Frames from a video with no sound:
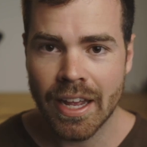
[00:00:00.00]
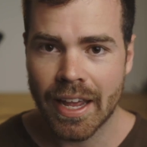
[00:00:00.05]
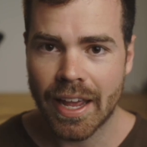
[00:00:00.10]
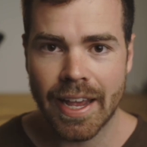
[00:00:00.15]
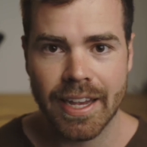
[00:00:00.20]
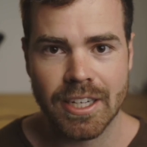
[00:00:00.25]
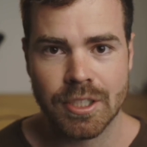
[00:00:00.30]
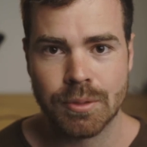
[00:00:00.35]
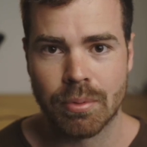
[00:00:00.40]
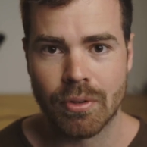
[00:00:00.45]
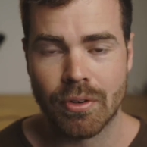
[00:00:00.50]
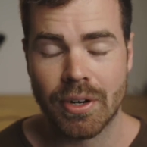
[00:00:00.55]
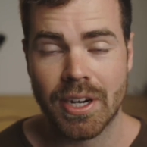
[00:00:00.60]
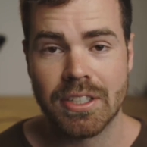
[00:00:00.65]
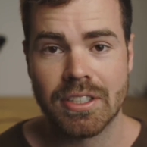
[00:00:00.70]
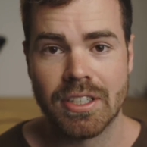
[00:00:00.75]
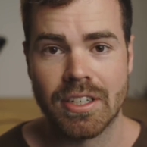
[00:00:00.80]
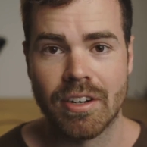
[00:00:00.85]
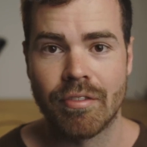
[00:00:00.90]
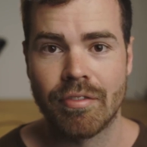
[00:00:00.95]

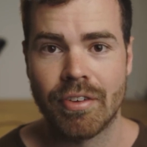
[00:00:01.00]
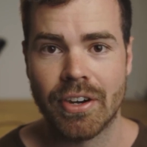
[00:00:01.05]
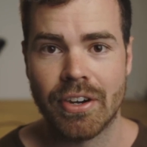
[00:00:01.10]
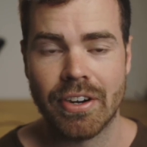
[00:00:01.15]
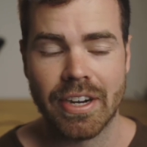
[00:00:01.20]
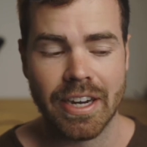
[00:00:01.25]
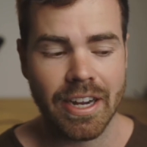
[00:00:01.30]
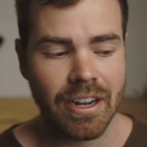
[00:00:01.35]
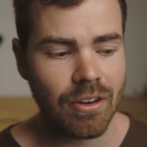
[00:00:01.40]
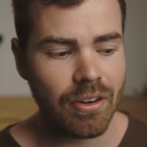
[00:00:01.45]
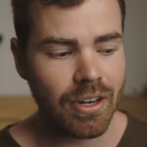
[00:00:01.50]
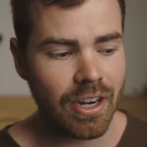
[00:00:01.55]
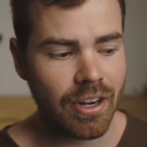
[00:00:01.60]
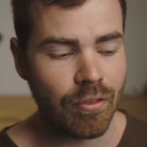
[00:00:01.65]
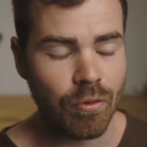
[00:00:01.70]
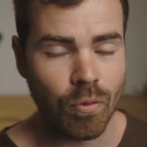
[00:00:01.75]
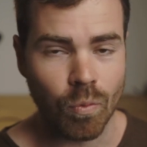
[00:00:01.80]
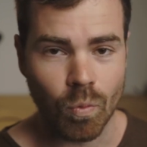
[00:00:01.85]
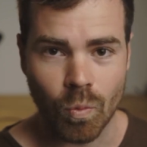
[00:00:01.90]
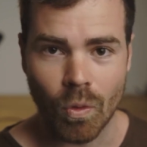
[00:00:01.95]
exploration, figuring out kind
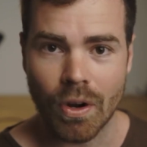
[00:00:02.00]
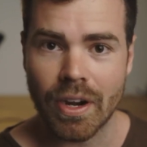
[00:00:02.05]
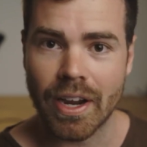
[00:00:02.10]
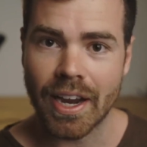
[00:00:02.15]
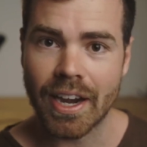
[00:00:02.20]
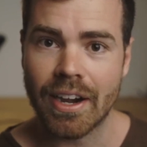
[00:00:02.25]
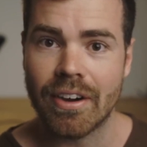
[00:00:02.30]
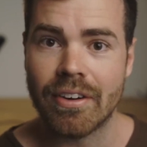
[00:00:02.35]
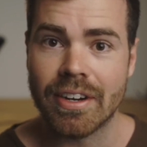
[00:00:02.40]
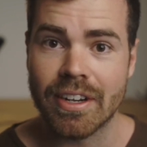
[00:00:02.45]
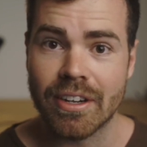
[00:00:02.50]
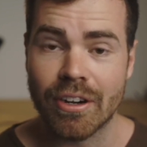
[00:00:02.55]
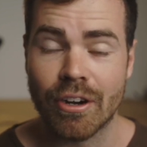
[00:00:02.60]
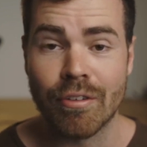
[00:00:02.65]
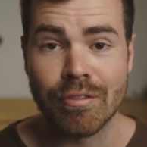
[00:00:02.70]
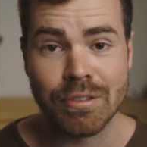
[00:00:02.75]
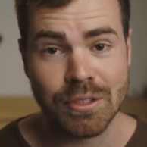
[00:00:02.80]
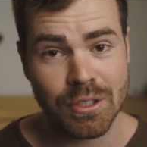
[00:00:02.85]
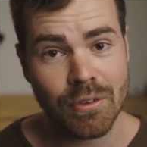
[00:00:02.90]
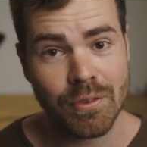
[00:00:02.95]
of what area
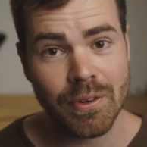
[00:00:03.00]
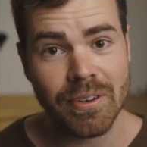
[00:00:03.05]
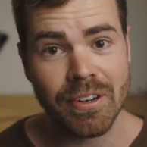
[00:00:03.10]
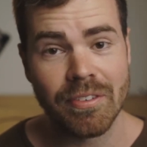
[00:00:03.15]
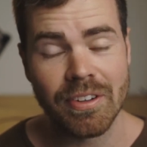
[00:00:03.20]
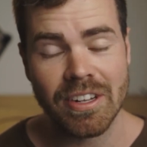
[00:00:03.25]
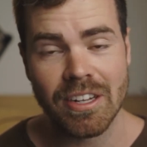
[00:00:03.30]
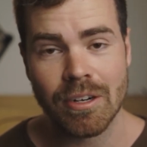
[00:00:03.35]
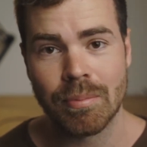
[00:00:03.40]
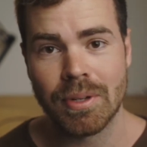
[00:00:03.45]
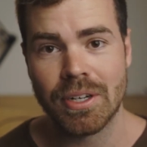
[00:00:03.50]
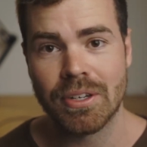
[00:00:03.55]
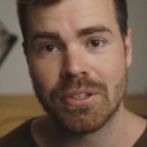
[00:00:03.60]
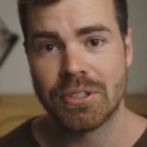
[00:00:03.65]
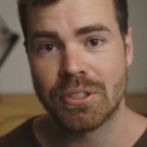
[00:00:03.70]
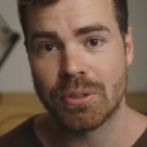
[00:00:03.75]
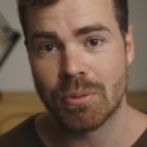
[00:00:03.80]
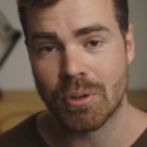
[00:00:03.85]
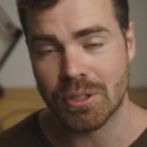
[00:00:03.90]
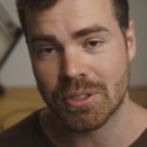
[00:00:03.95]
of software development
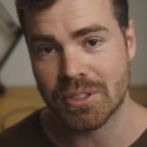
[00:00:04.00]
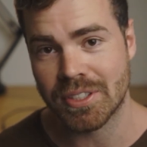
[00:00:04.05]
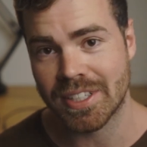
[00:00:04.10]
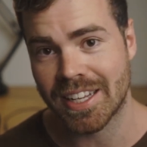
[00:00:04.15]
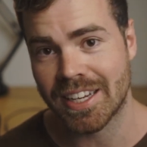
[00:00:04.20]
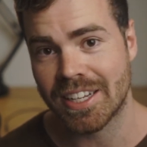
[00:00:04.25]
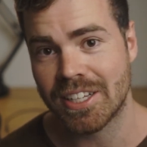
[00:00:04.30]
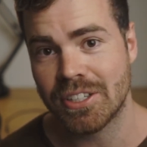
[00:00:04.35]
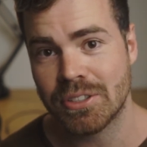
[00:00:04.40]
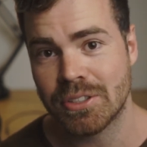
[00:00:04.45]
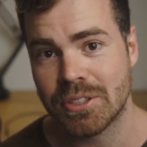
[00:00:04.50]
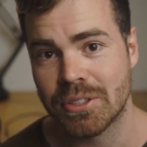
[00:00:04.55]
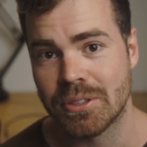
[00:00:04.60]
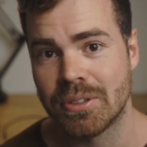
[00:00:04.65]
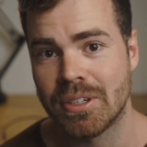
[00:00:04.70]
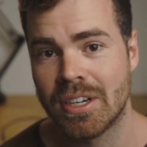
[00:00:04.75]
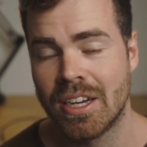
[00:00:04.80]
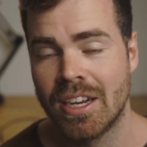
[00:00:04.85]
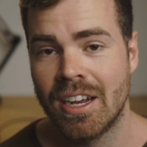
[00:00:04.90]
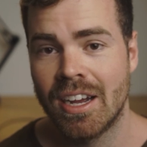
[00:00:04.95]
you want to get into.